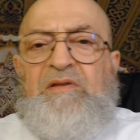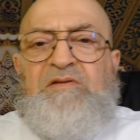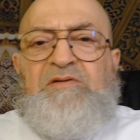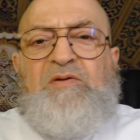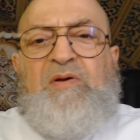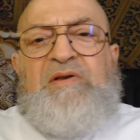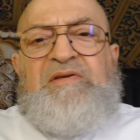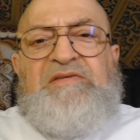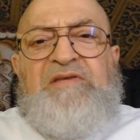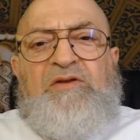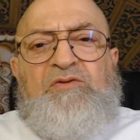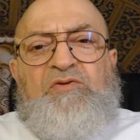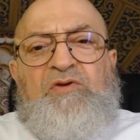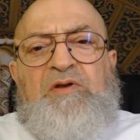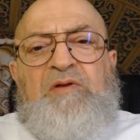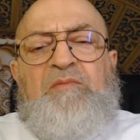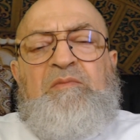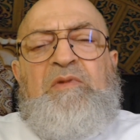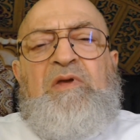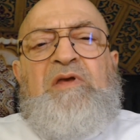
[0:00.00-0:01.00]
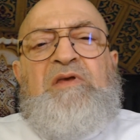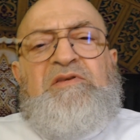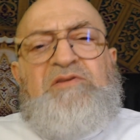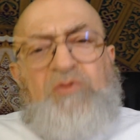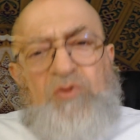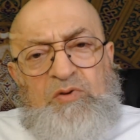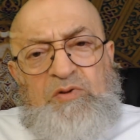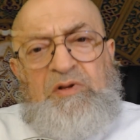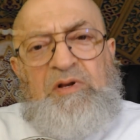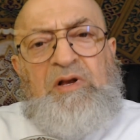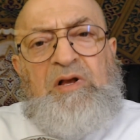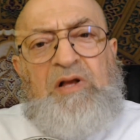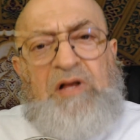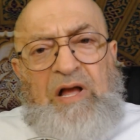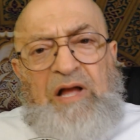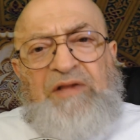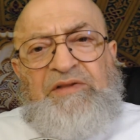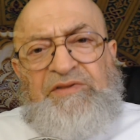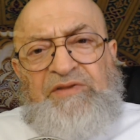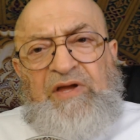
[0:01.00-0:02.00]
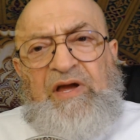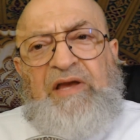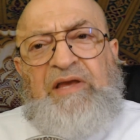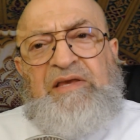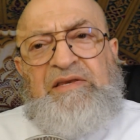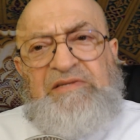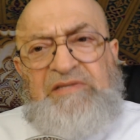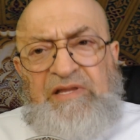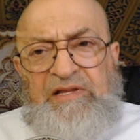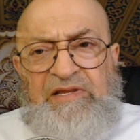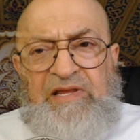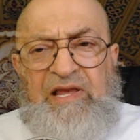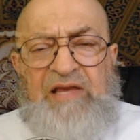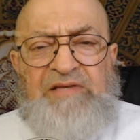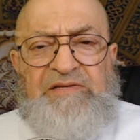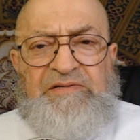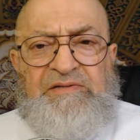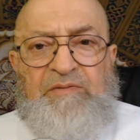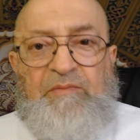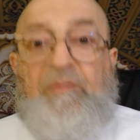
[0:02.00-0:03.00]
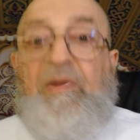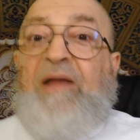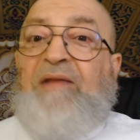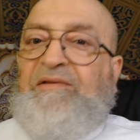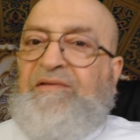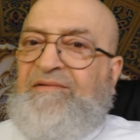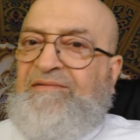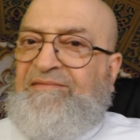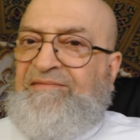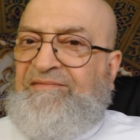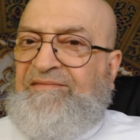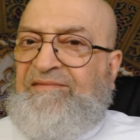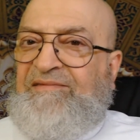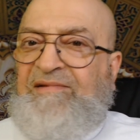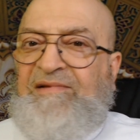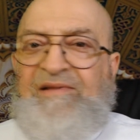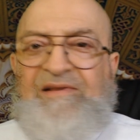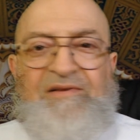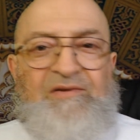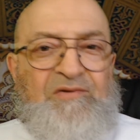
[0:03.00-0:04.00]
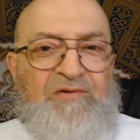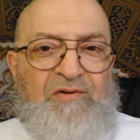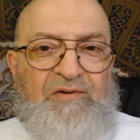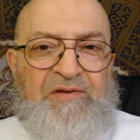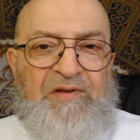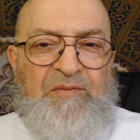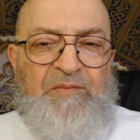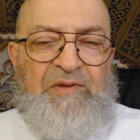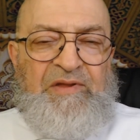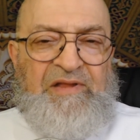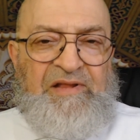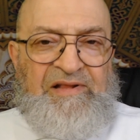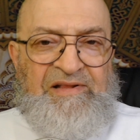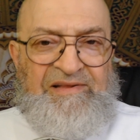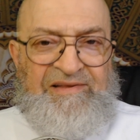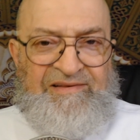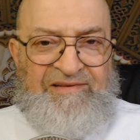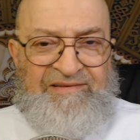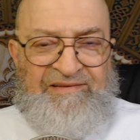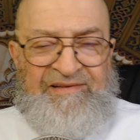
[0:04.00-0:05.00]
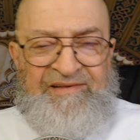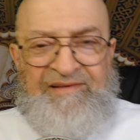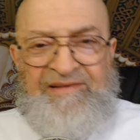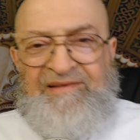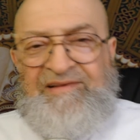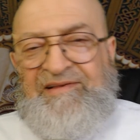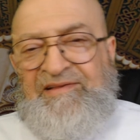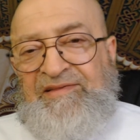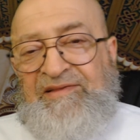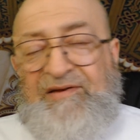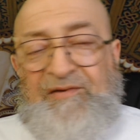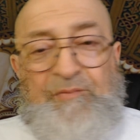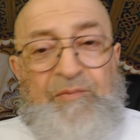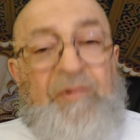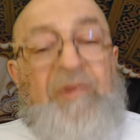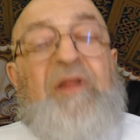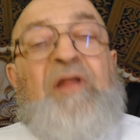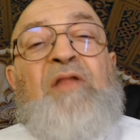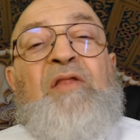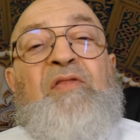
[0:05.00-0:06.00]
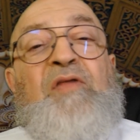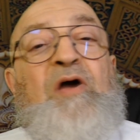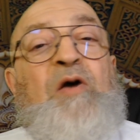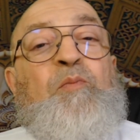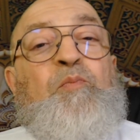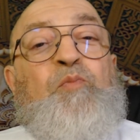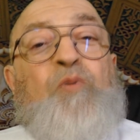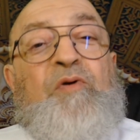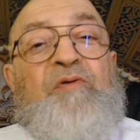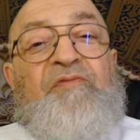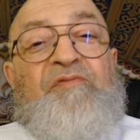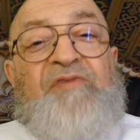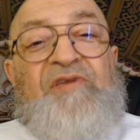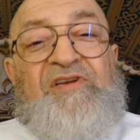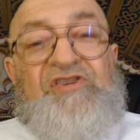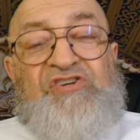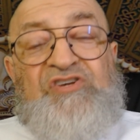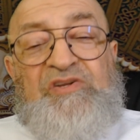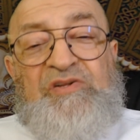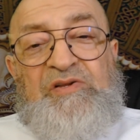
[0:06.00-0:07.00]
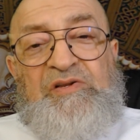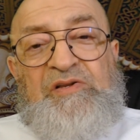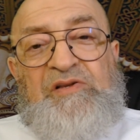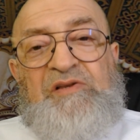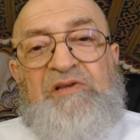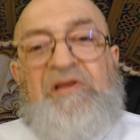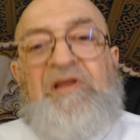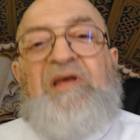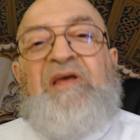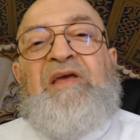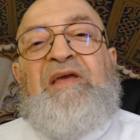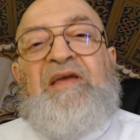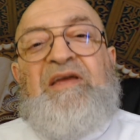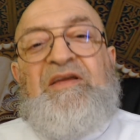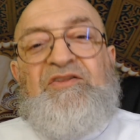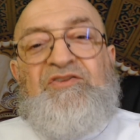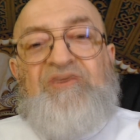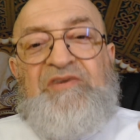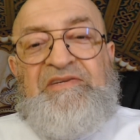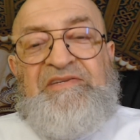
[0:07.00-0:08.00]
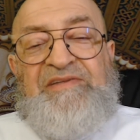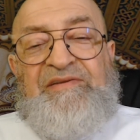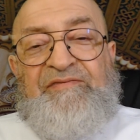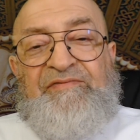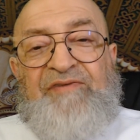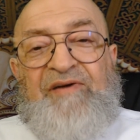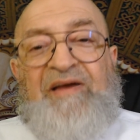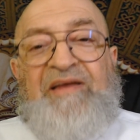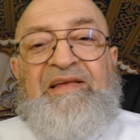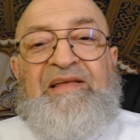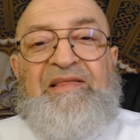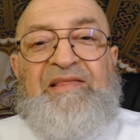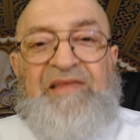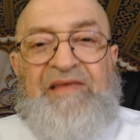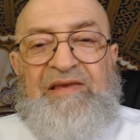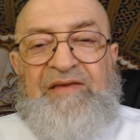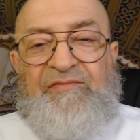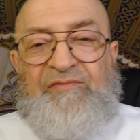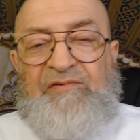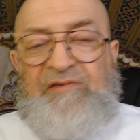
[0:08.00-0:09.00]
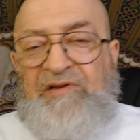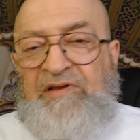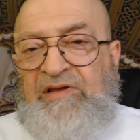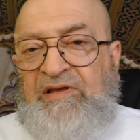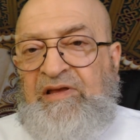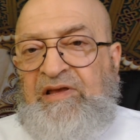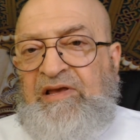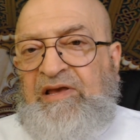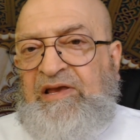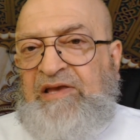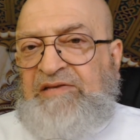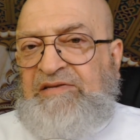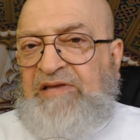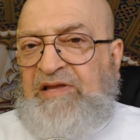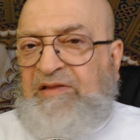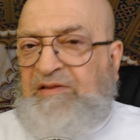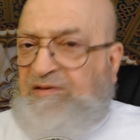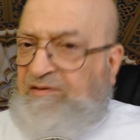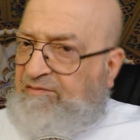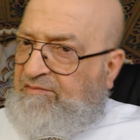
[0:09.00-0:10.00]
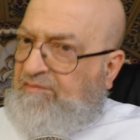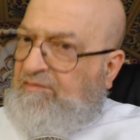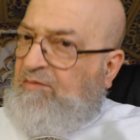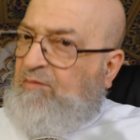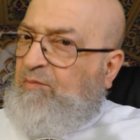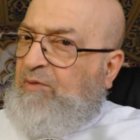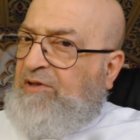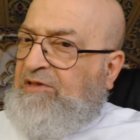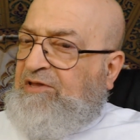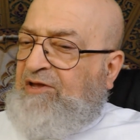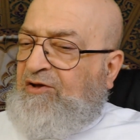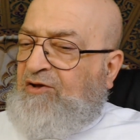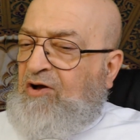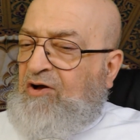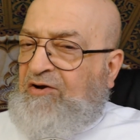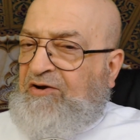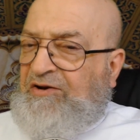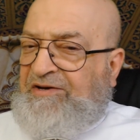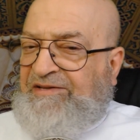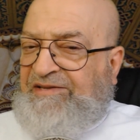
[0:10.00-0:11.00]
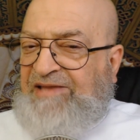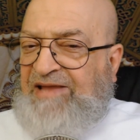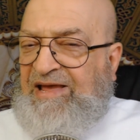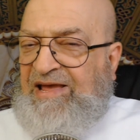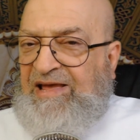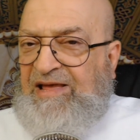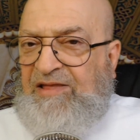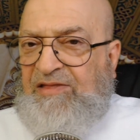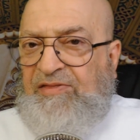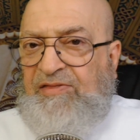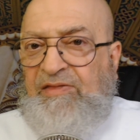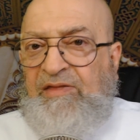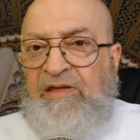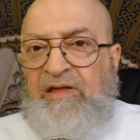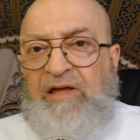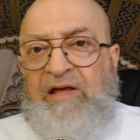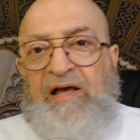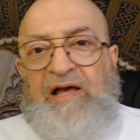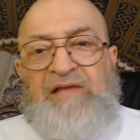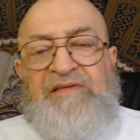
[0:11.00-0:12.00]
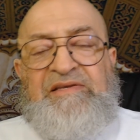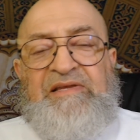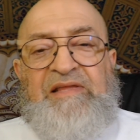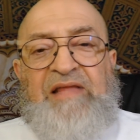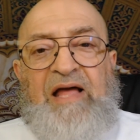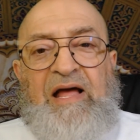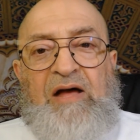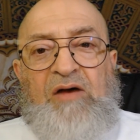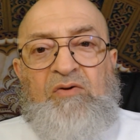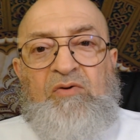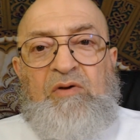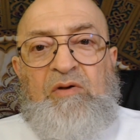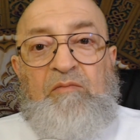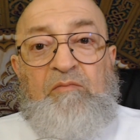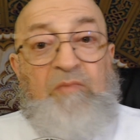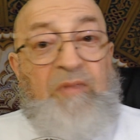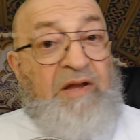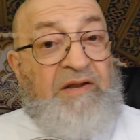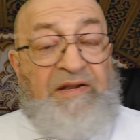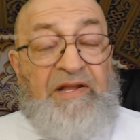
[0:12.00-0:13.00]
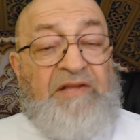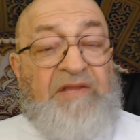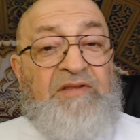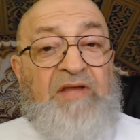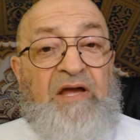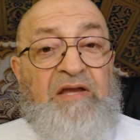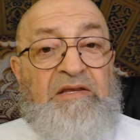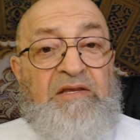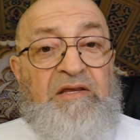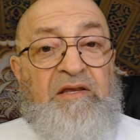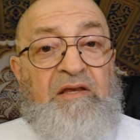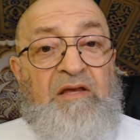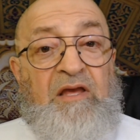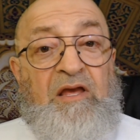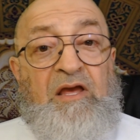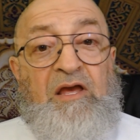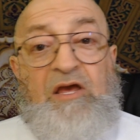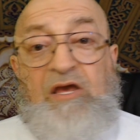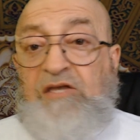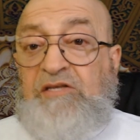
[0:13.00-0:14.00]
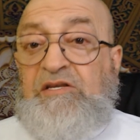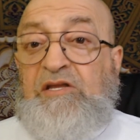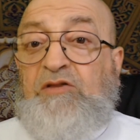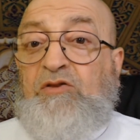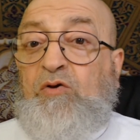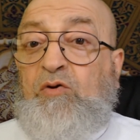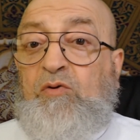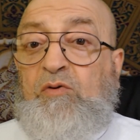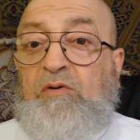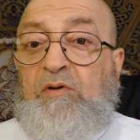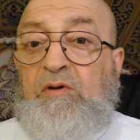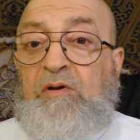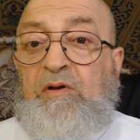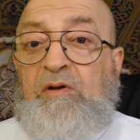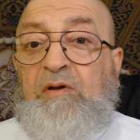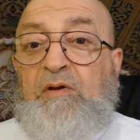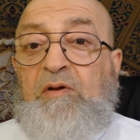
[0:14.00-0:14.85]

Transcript: So I said to him, So God died? He said, Yes. But look, look, immediately. They're, they are professional in justifying the evil. He said, But he conquered death. I said, How? By not dying? He said, No,